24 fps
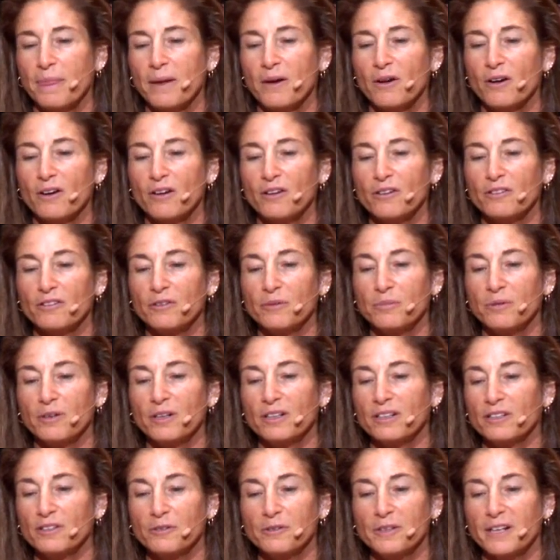Or the
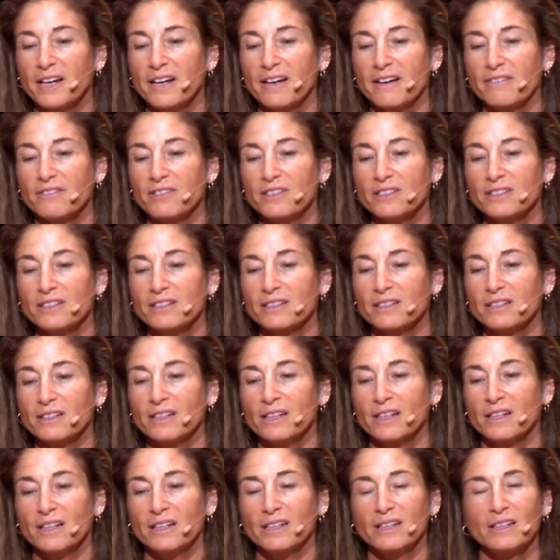partner we have isn't,
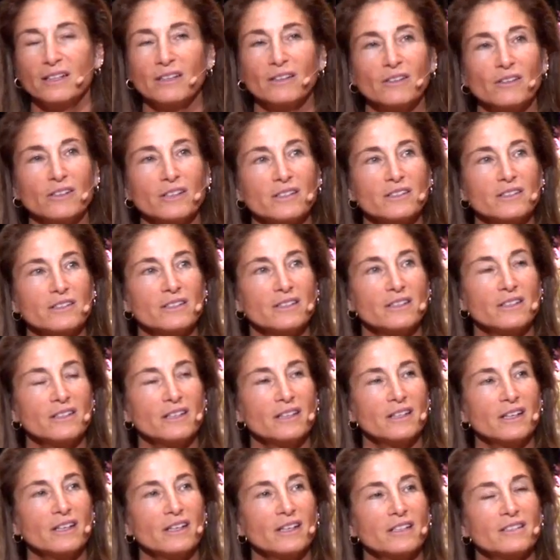you know, it's
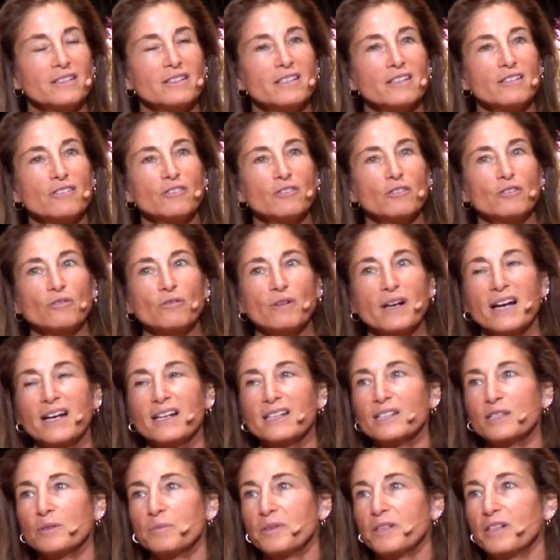either
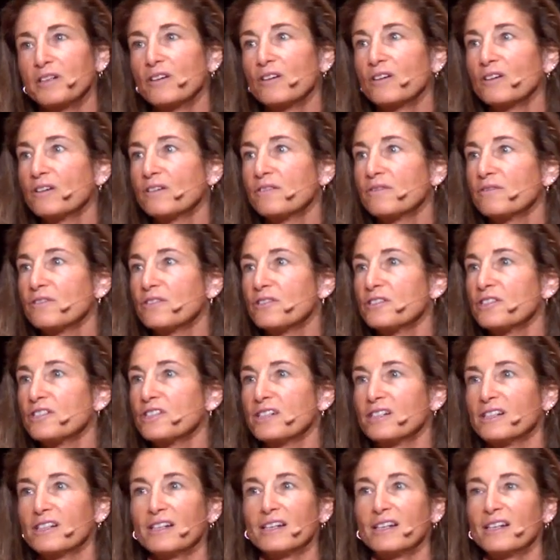grasping or
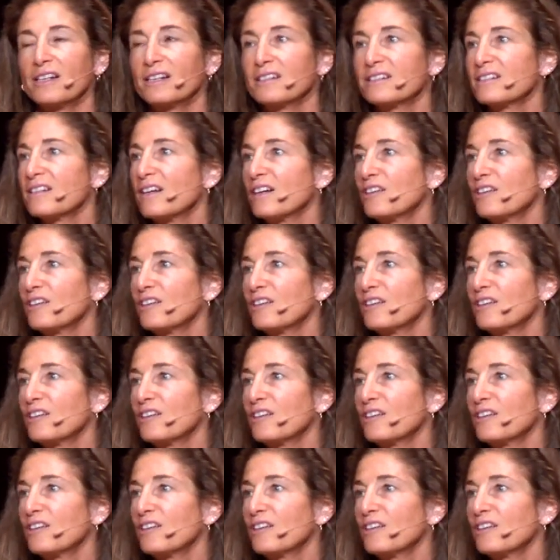aversion. It's